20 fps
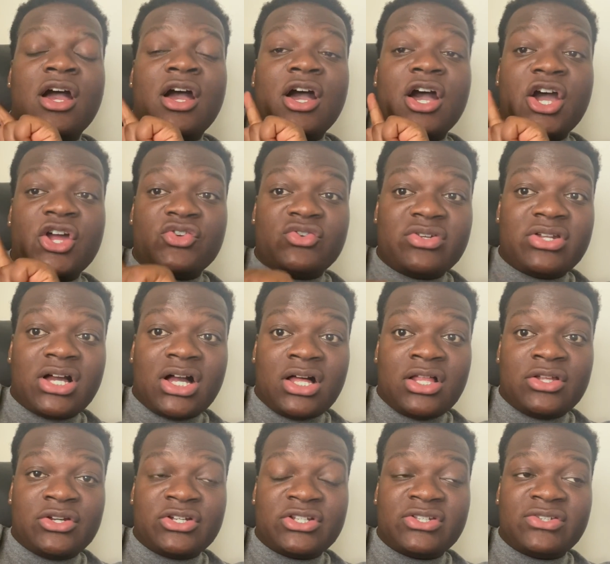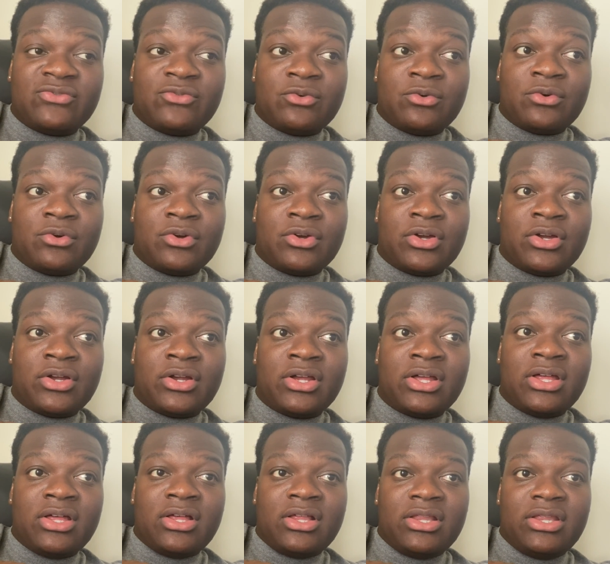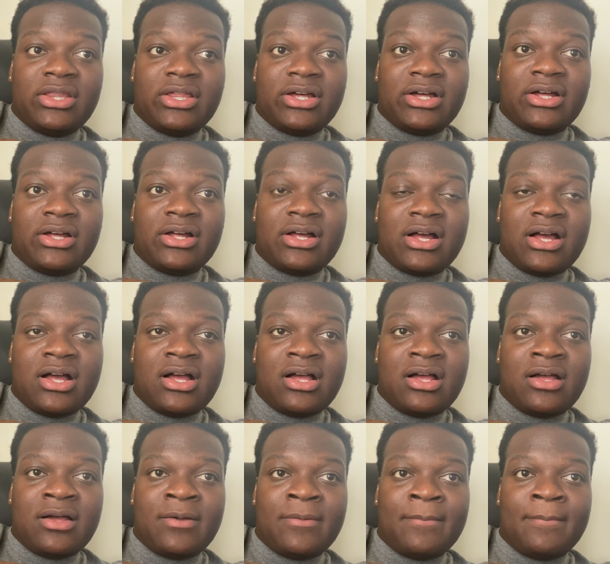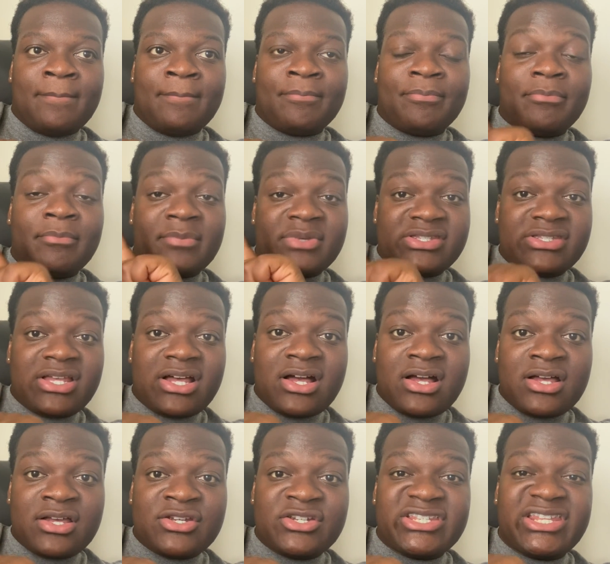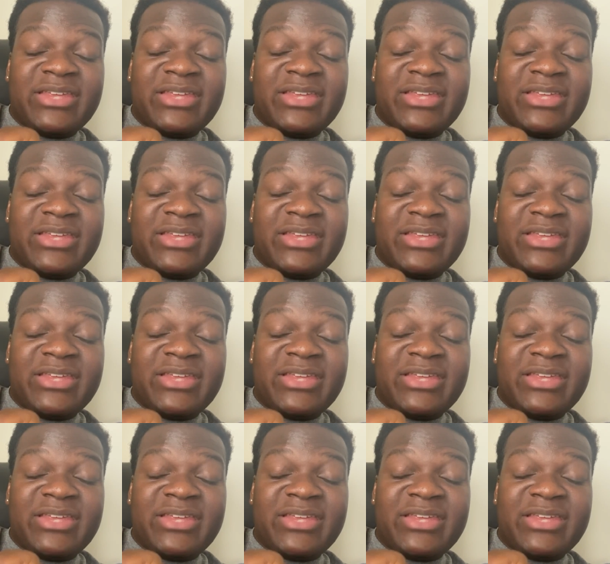$100 for the massage.